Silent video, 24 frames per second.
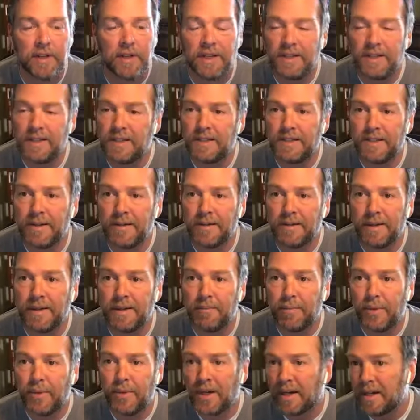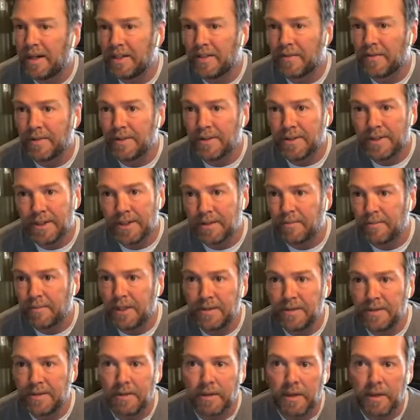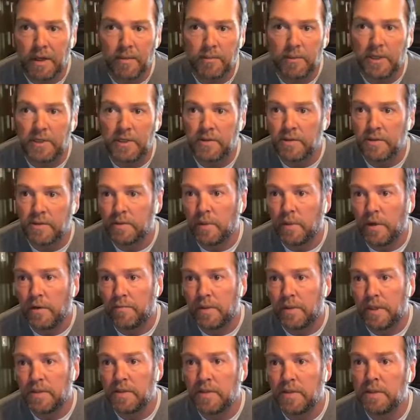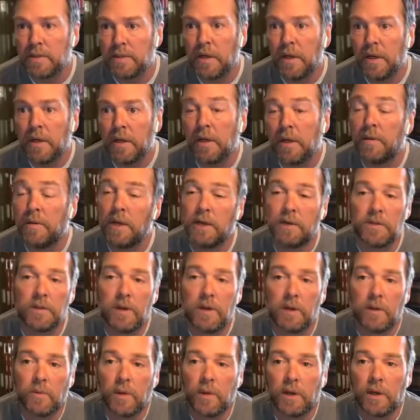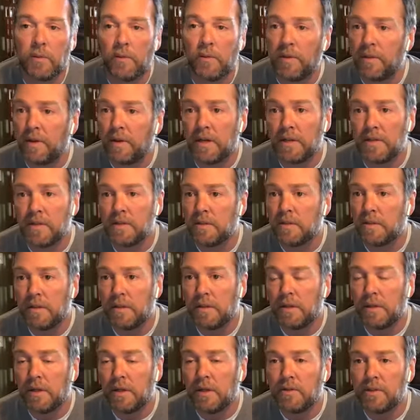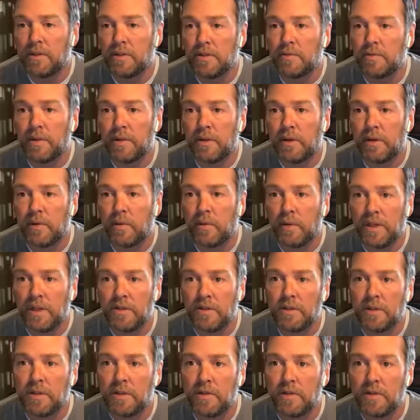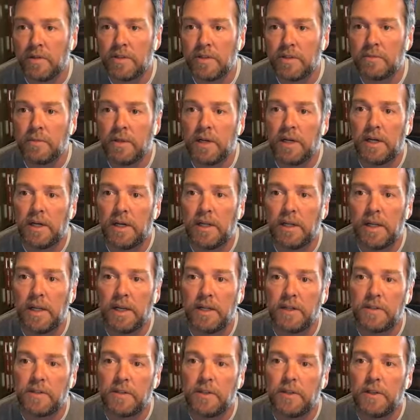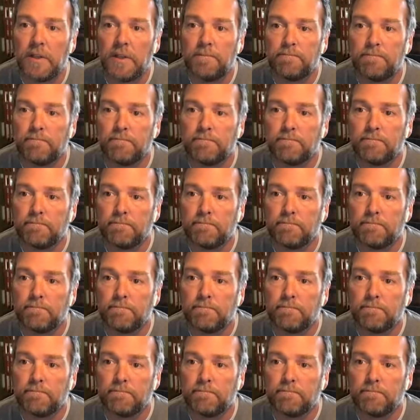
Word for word: to necessarily book us for six months or nine months or 12 months. They can start working with us and, you know, just with a week's notice, uh, let us go.